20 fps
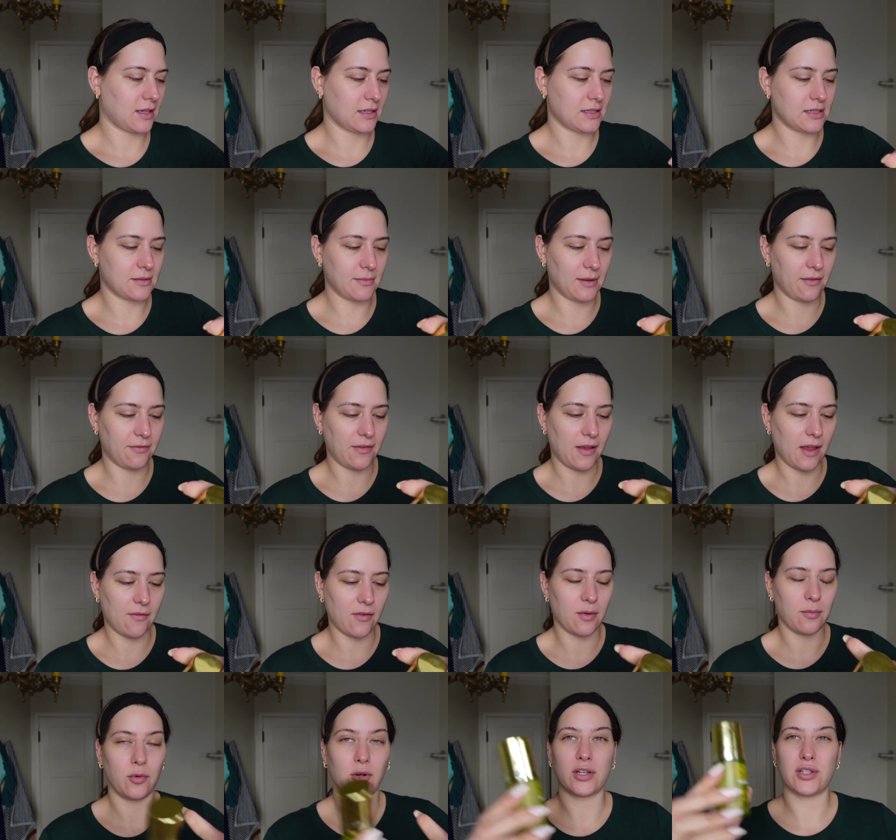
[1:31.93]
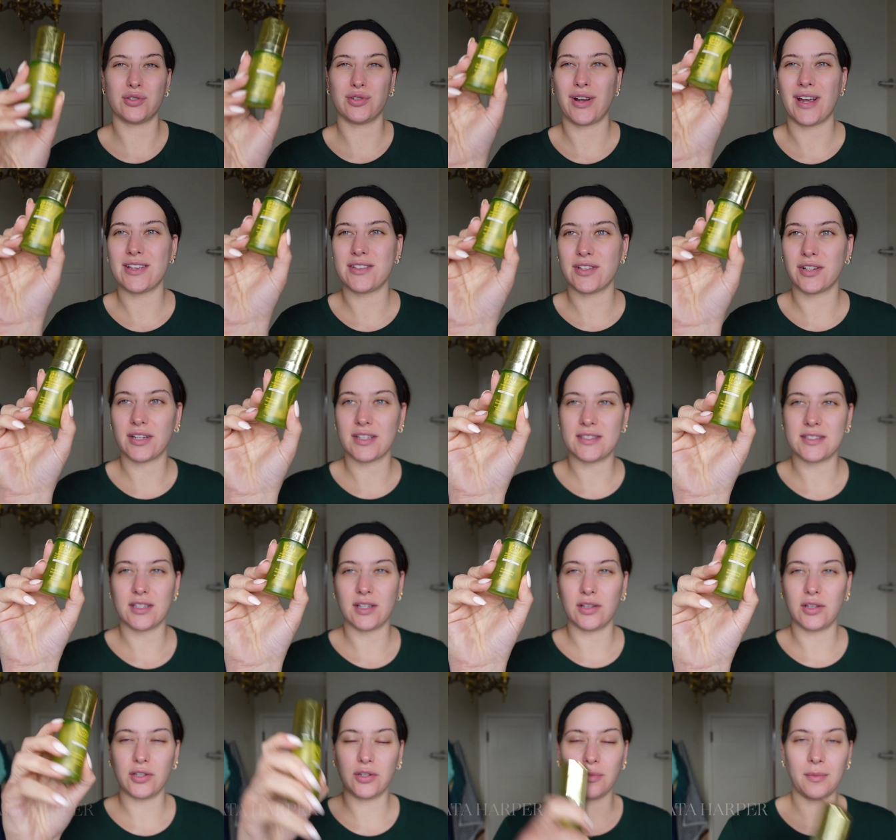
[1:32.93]
This is my favorite moisturizer. It's
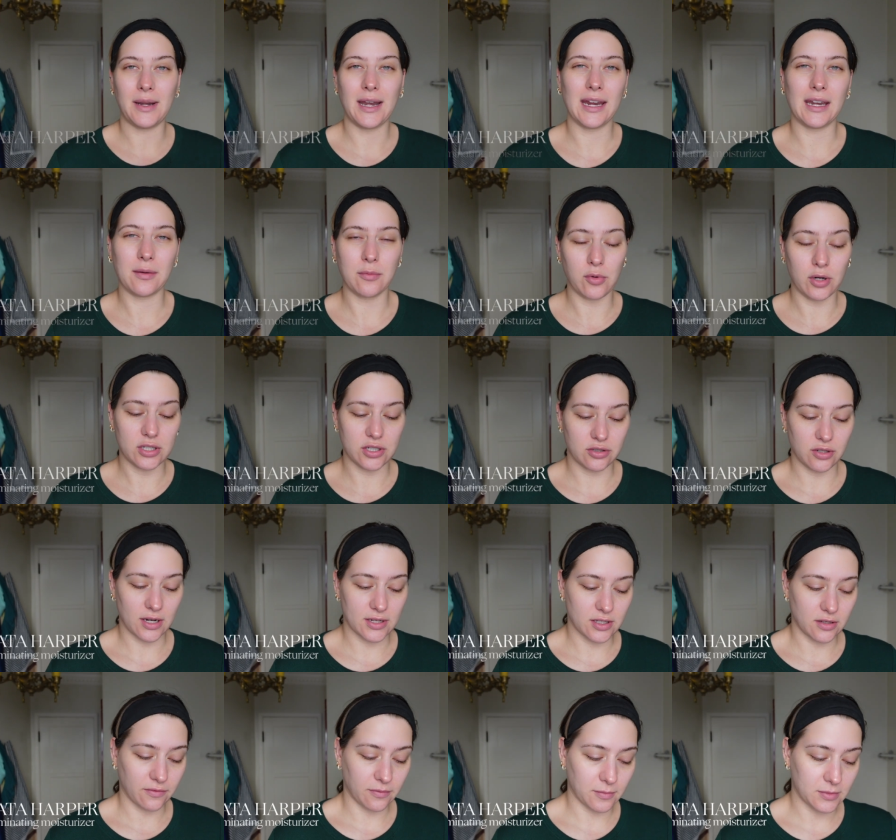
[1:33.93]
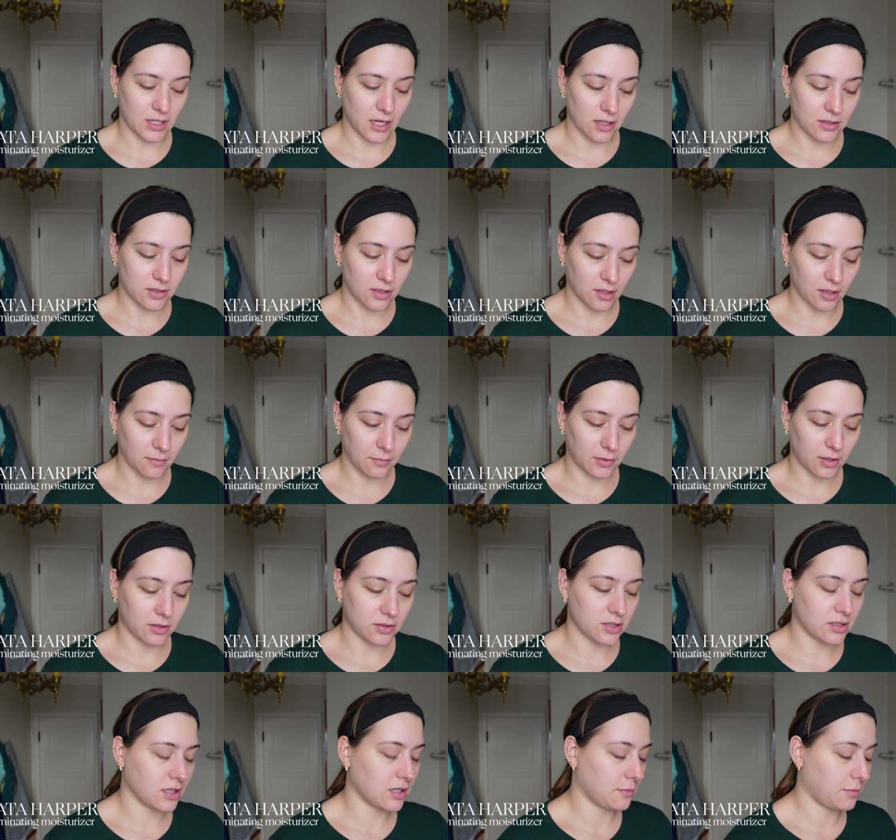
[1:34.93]
an illuminating moisturizer from Tata Harper.
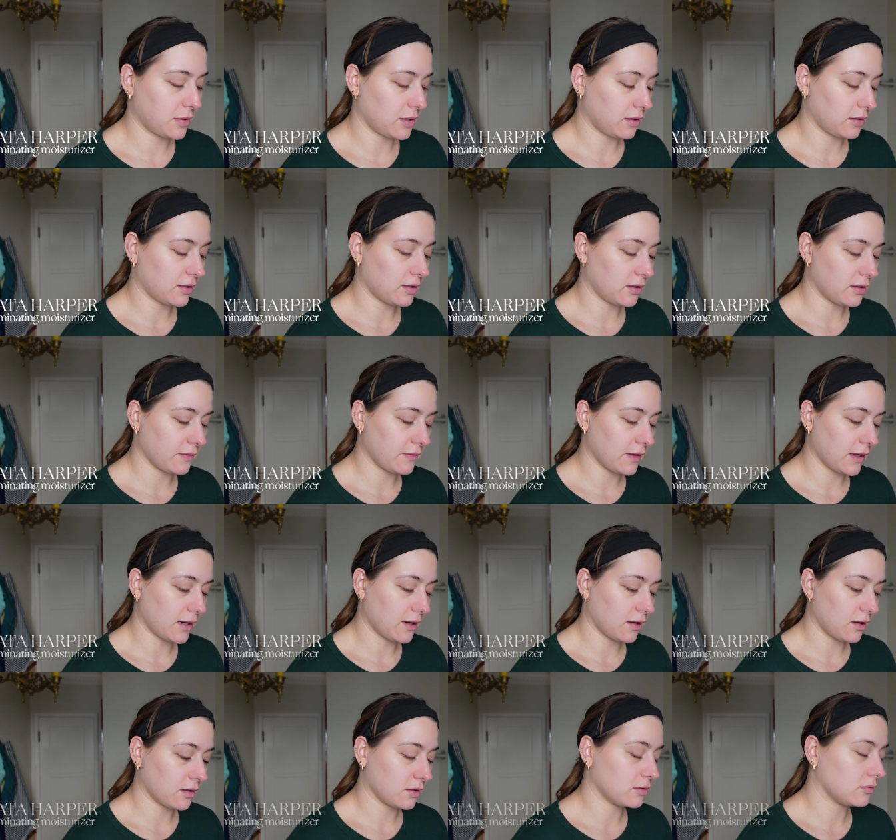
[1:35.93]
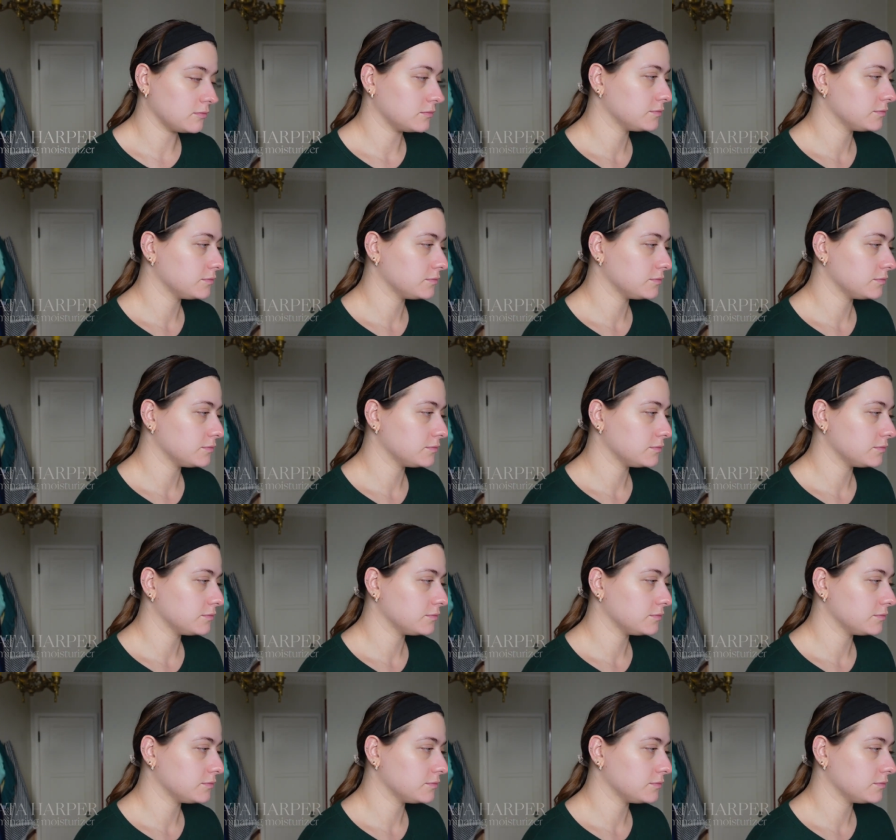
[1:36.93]
Just gonna put a little of that on.